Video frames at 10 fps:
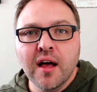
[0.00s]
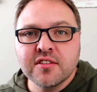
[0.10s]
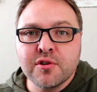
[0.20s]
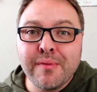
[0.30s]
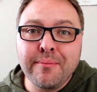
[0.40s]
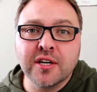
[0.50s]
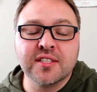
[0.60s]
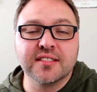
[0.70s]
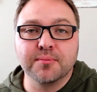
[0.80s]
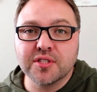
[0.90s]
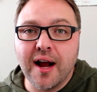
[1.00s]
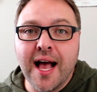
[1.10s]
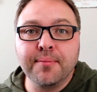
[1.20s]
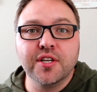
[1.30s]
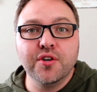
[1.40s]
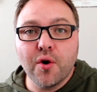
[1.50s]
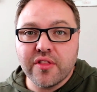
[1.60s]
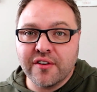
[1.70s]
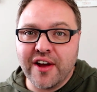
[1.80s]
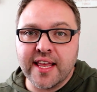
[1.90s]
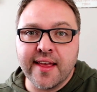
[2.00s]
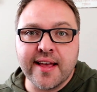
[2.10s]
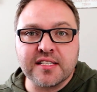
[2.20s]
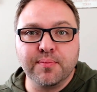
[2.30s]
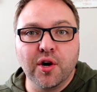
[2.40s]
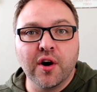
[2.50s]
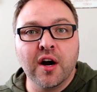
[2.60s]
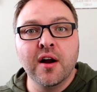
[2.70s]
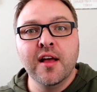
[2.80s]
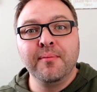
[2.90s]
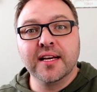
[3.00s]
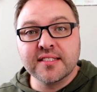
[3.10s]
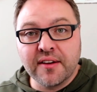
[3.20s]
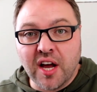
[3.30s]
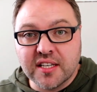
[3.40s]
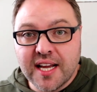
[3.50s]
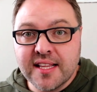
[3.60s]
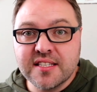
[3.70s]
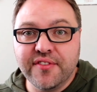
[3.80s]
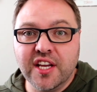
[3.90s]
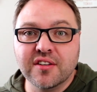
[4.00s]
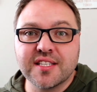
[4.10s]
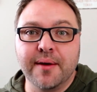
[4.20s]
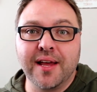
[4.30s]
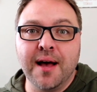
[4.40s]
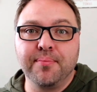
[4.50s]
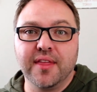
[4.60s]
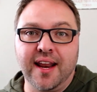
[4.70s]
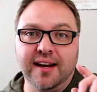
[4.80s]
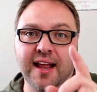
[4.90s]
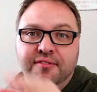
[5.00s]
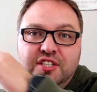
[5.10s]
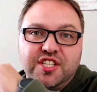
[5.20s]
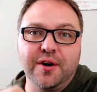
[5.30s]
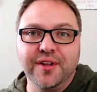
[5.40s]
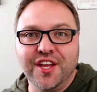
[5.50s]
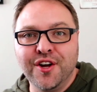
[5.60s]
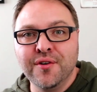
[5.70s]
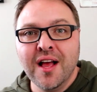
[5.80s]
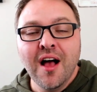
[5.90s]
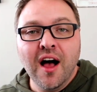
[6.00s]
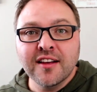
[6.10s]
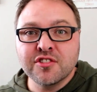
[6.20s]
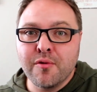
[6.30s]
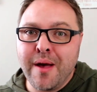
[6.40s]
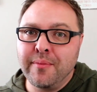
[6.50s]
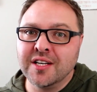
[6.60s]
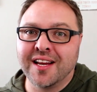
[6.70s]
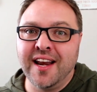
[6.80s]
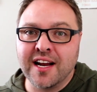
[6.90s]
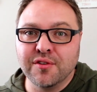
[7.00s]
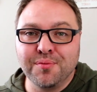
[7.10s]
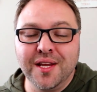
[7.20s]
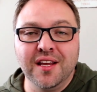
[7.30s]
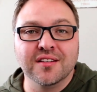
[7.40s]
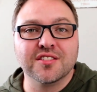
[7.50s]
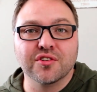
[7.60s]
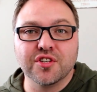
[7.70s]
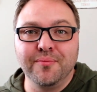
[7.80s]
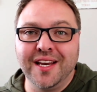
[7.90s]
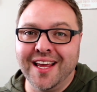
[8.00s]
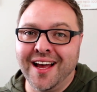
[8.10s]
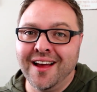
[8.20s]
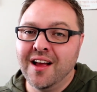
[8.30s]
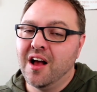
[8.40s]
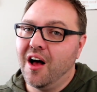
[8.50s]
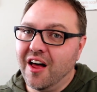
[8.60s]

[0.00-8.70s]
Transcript: Also remember to subscribe to Northern Viking Explorer because I've got tons of videos coming up that I'd love to share with you. Also remember to connect with me on social media.